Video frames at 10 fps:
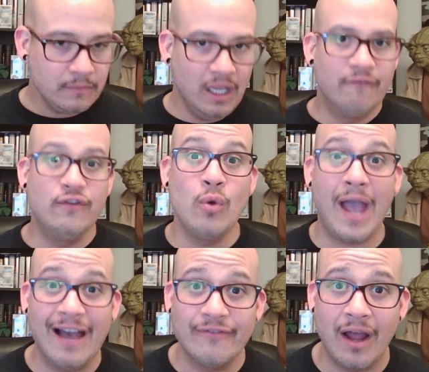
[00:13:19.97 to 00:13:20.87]
if you
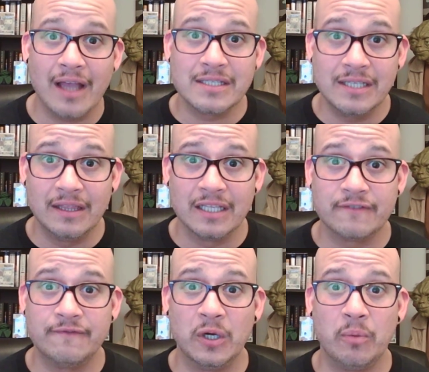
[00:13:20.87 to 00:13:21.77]
have not seen this
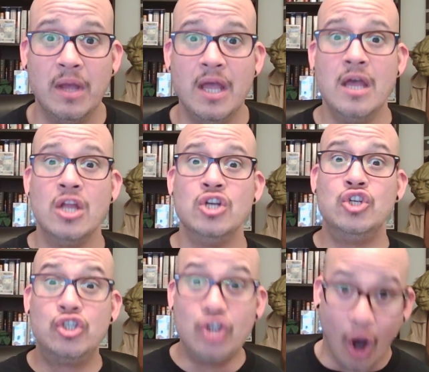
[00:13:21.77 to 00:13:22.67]
film,
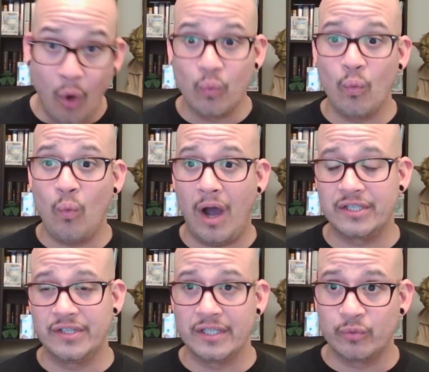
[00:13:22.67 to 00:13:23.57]
don't
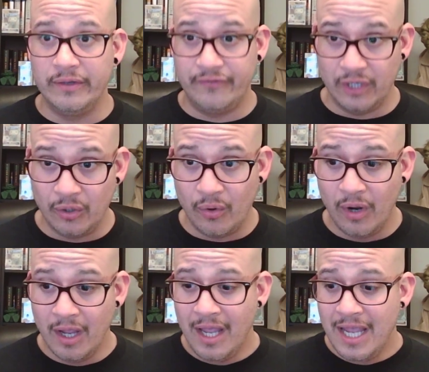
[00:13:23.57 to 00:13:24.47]
watch this review.
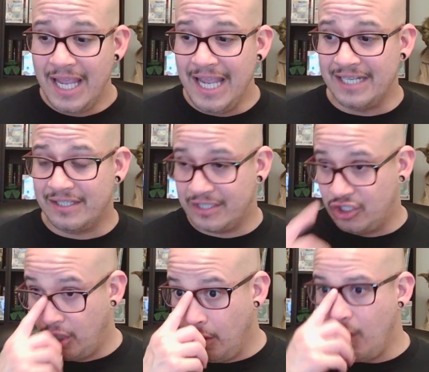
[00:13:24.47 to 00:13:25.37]
It's
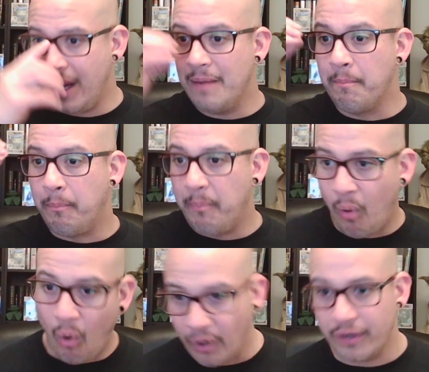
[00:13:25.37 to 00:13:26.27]
too important.
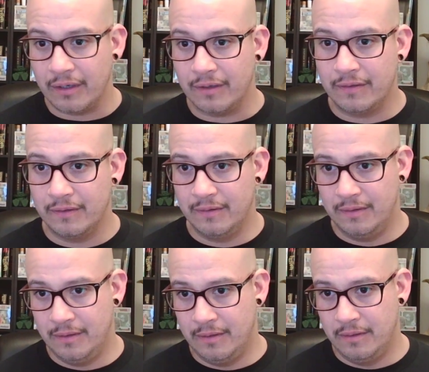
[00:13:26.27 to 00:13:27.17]
Important.
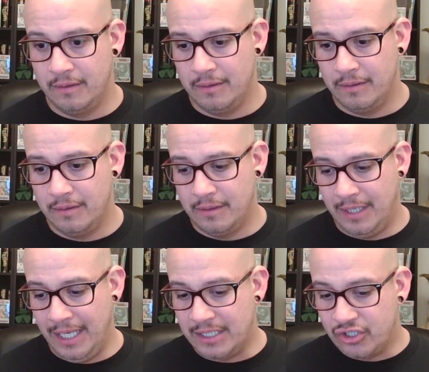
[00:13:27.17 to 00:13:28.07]

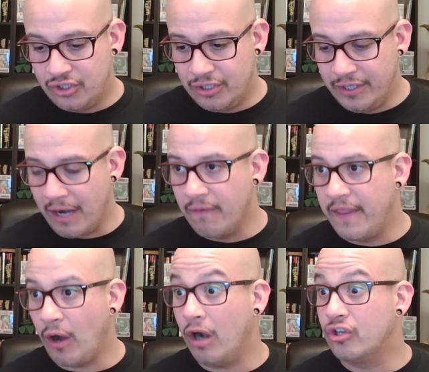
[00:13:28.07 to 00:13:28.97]
It's there.
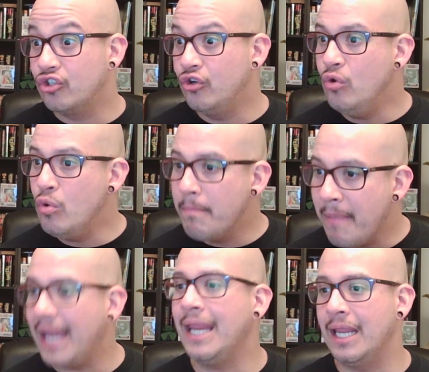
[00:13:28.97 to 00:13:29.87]
There are too
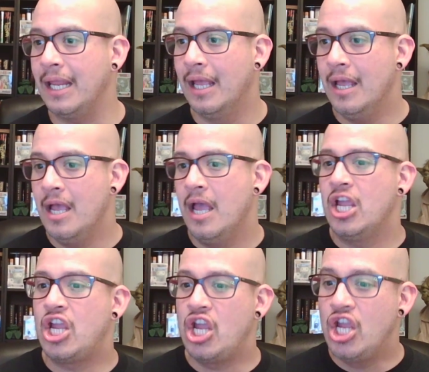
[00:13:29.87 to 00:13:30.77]
many
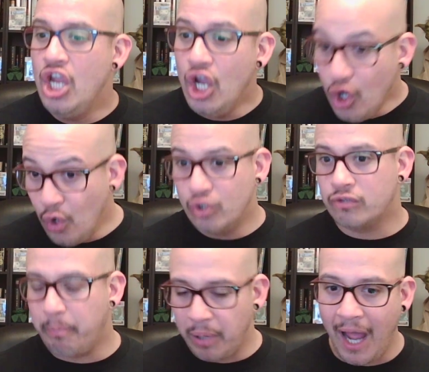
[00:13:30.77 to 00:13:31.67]

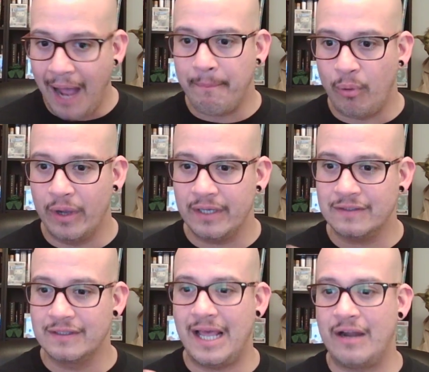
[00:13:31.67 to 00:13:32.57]
huge plot points
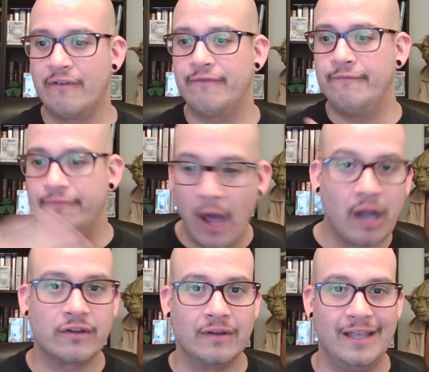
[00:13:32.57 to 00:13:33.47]
that are
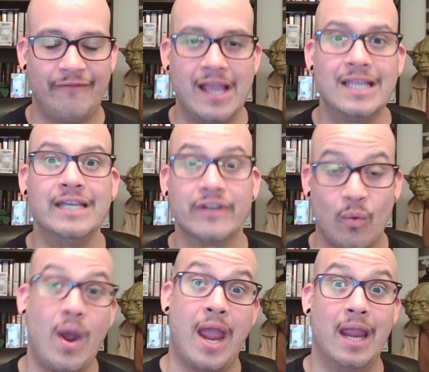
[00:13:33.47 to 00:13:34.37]
fucked if I give it
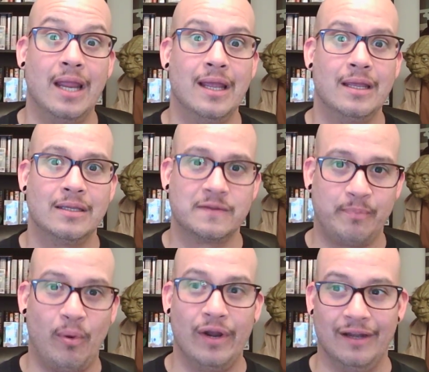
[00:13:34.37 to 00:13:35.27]
away.
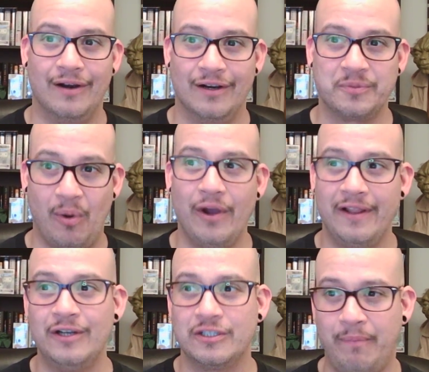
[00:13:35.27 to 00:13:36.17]
Spoiler,
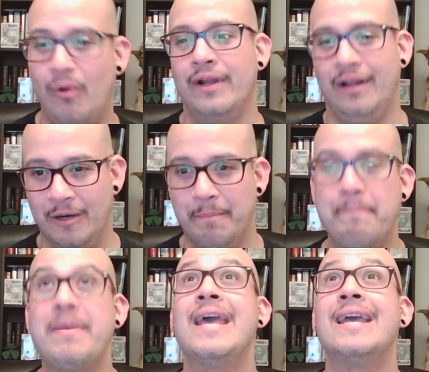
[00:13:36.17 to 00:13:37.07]
spoiler, spoiler,
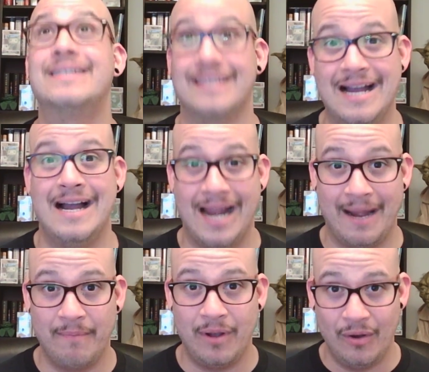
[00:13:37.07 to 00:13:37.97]
big
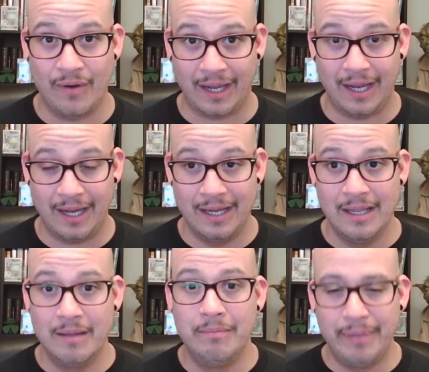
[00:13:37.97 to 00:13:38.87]
time. Okay,
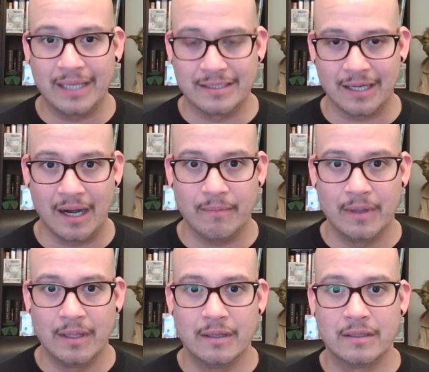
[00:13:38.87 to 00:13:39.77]
big time.
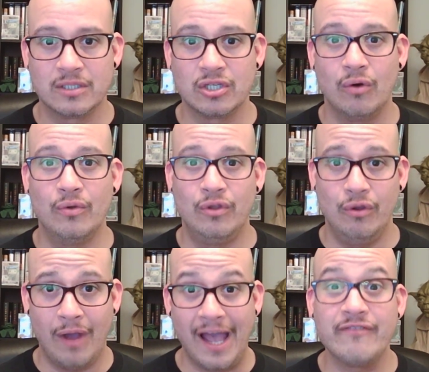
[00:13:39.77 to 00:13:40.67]
So
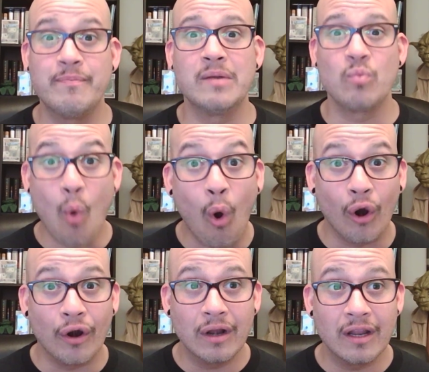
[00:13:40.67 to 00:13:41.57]
you have been
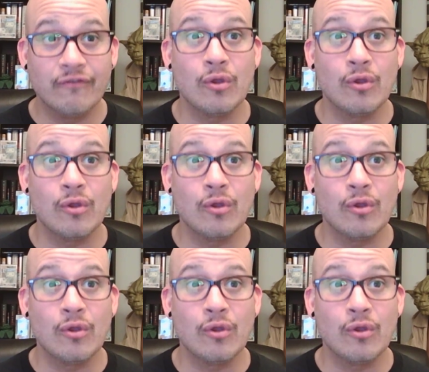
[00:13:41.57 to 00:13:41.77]
warned. If